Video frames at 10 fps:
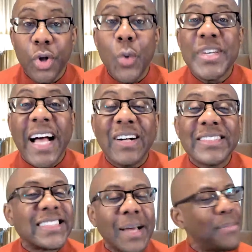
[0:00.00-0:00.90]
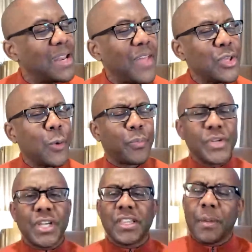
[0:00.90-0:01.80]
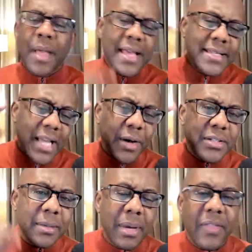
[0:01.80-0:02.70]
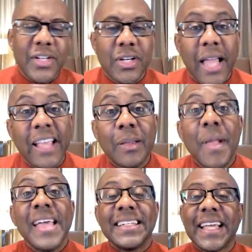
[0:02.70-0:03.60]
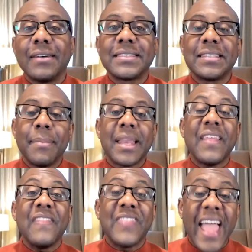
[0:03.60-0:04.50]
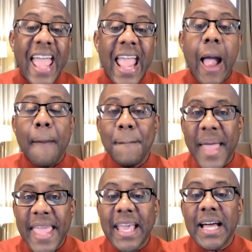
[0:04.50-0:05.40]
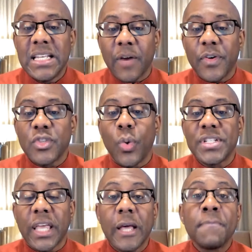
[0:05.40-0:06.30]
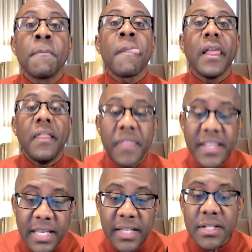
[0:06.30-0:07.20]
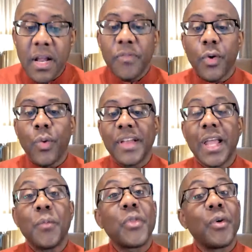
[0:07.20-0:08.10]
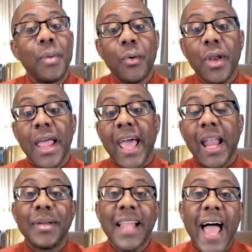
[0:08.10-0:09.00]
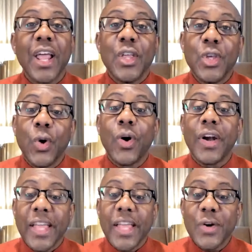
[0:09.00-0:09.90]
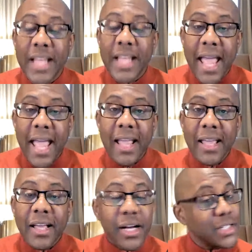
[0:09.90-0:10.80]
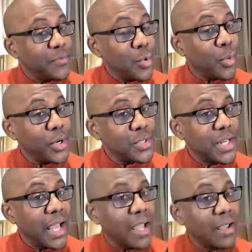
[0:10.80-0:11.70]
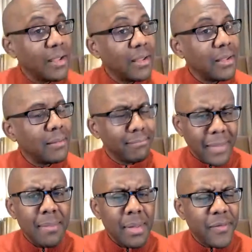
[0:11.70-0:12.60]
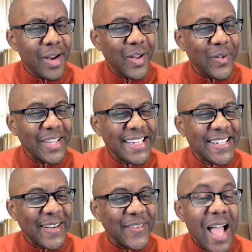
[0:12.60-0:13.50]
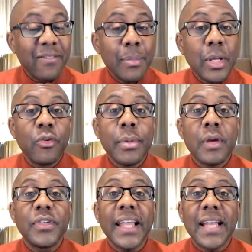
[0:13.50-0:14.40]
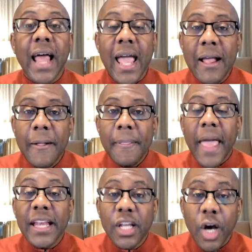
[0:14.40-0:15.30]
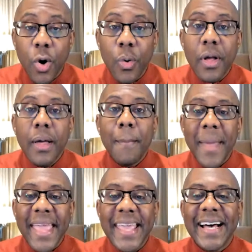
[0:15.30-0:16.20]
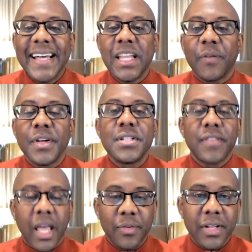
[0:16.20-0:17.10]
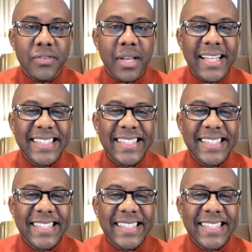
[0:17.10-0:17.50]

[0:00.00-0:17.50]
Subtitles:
Go tell somebody that you appreciate them. Tell somebody that you like them. Tell somebody that they make a difference. Once again, this is The Rundown with Ramon, and I'm glad you're here today, because if you weren't here today, it'd be a very lonely show. Have a beautiful, beautiful day today, and go make a difference. Thanks for listening.